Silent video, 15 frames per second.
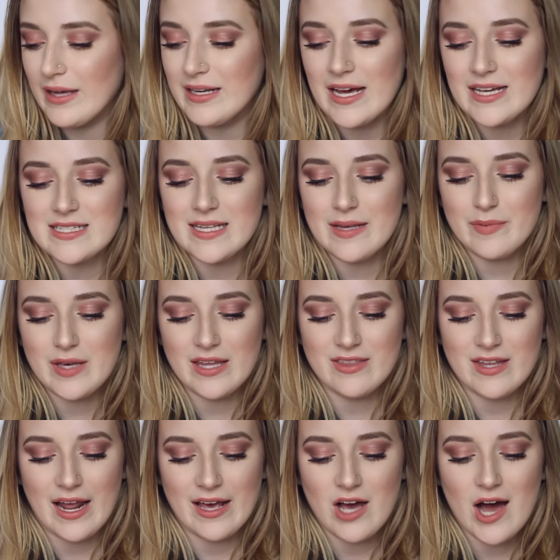My next lip kit
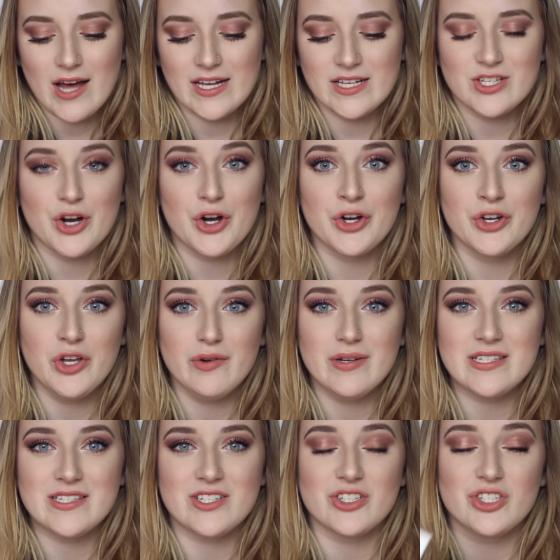that I got is her
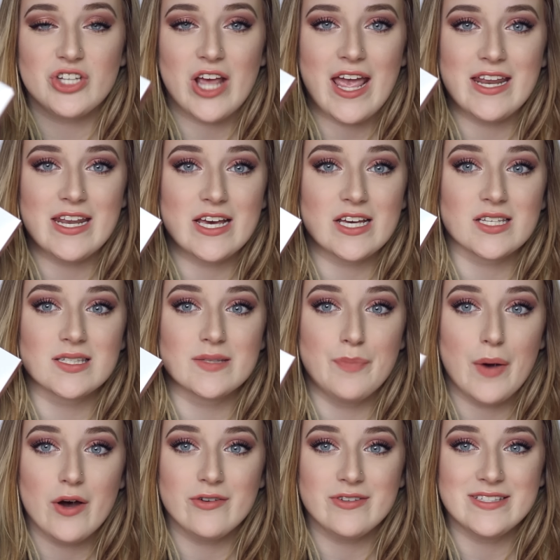newest shade,
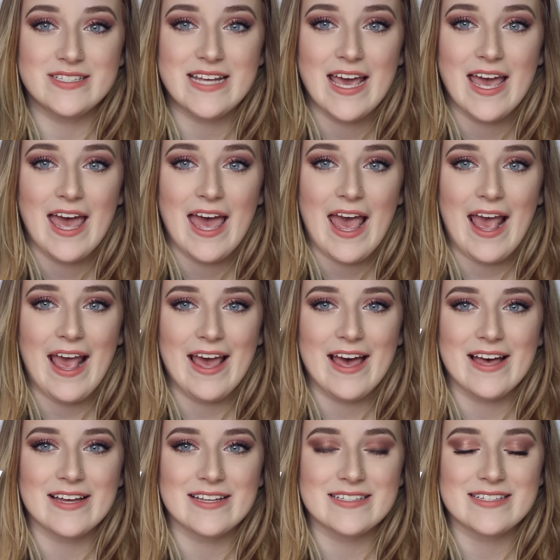Exposed.
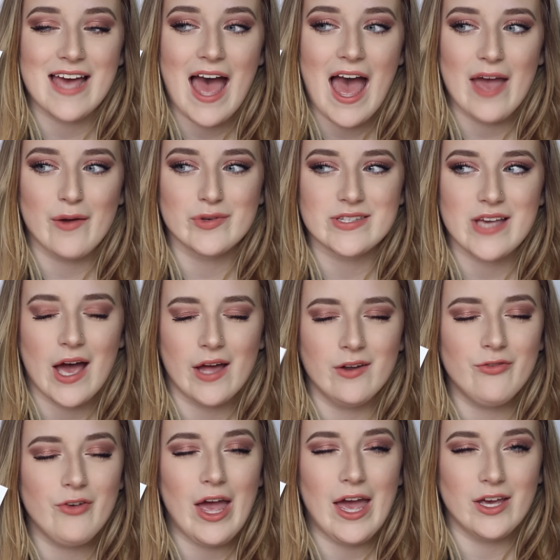And I was kind
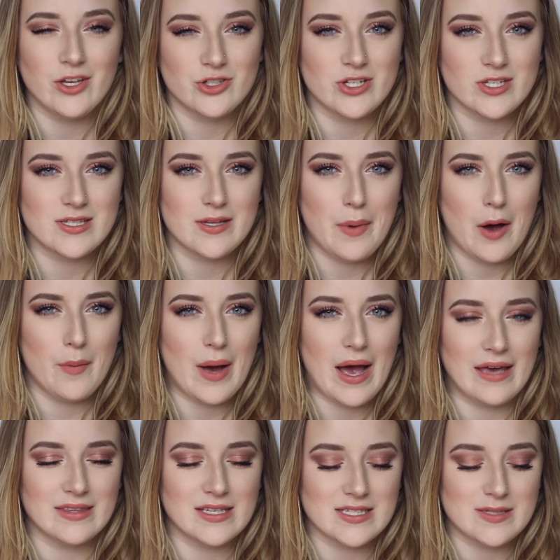of anxious about
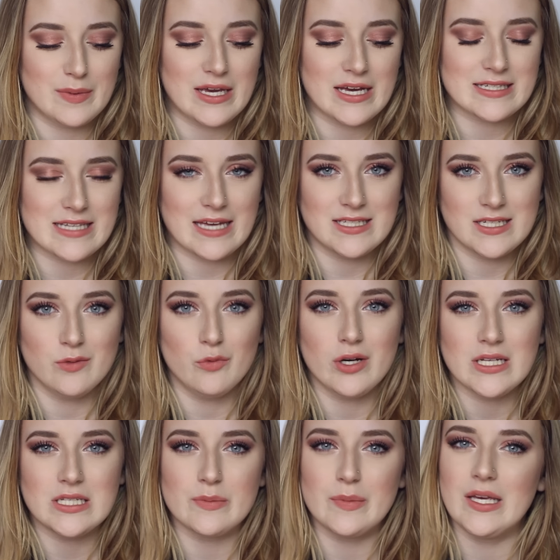buying this because I didn't
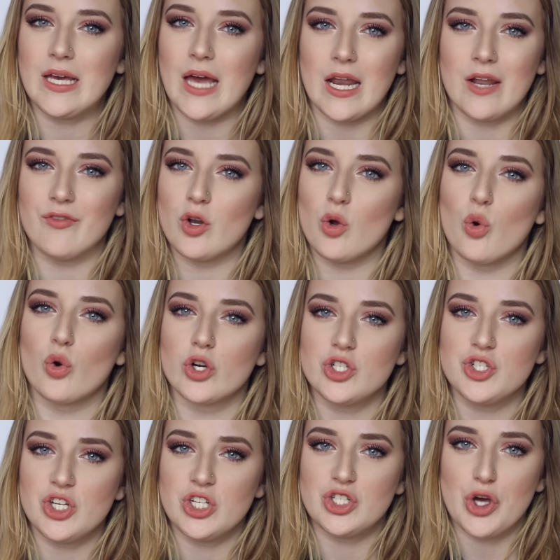want it to be kind of an
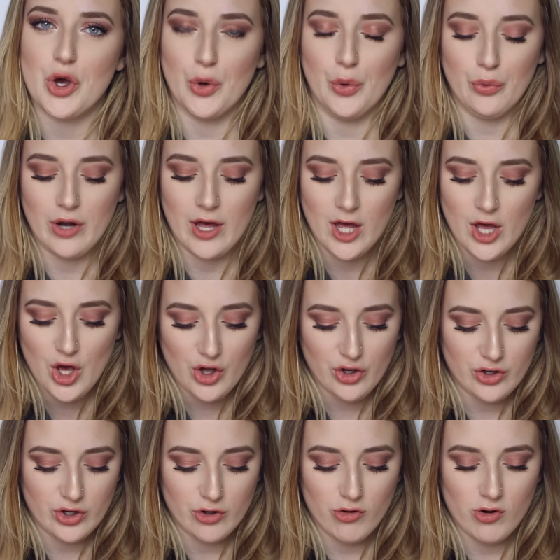orangey tone
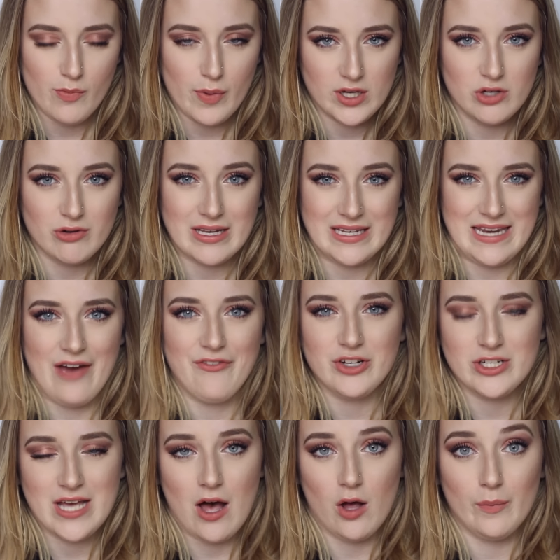nude, but you can never
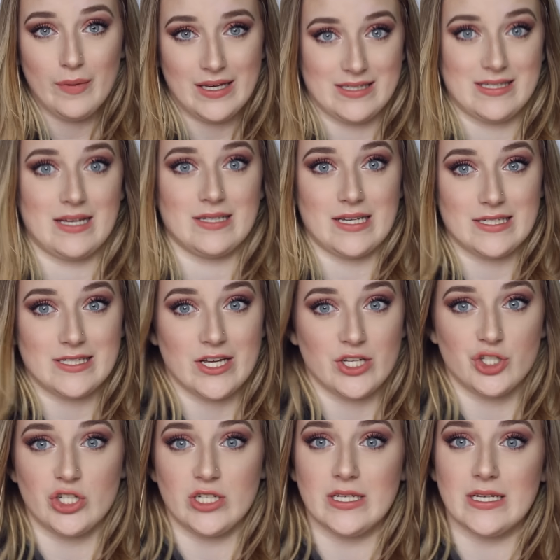tell because, as I
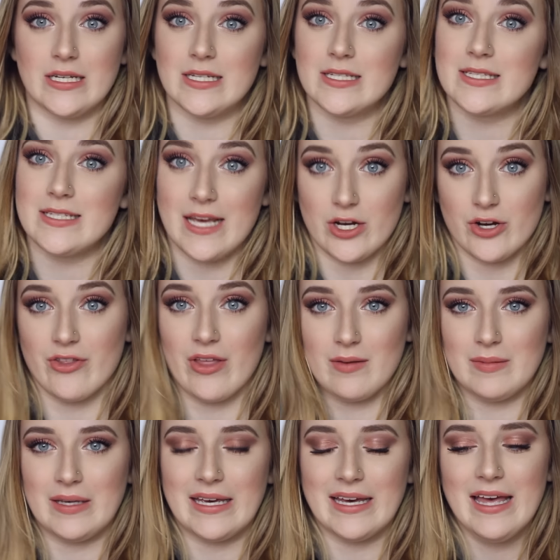said, she is tanner
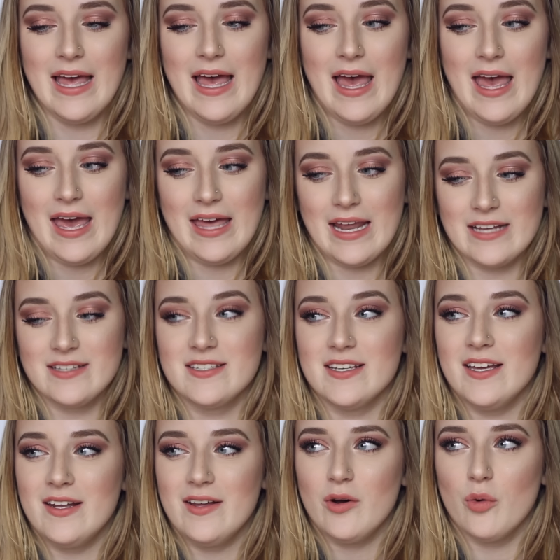than me. And I
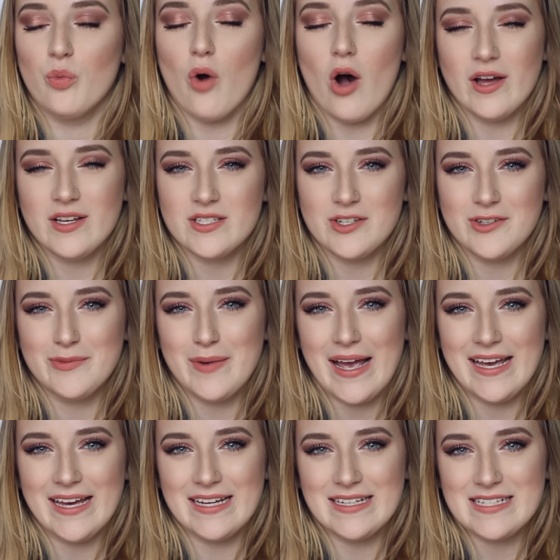did want to
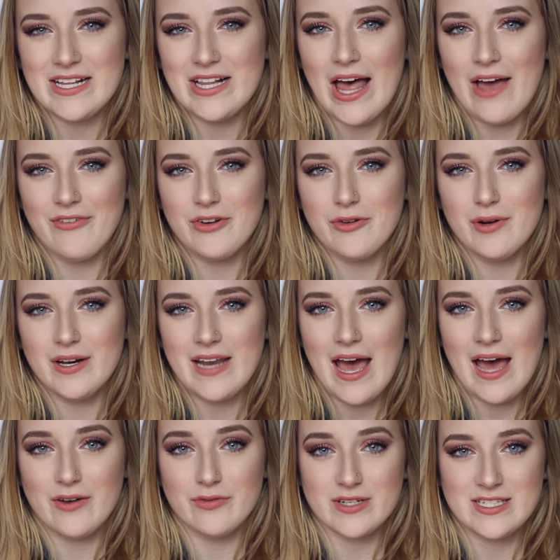wait until everyone
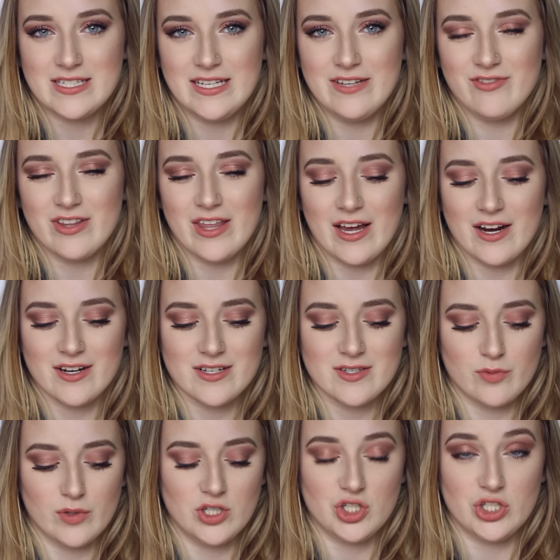had received
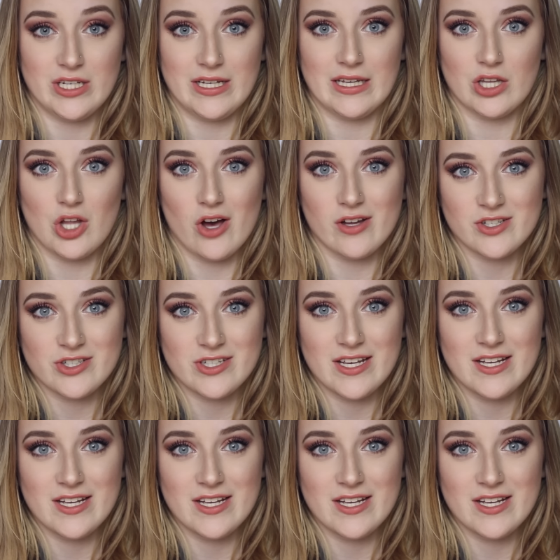theirs when she launched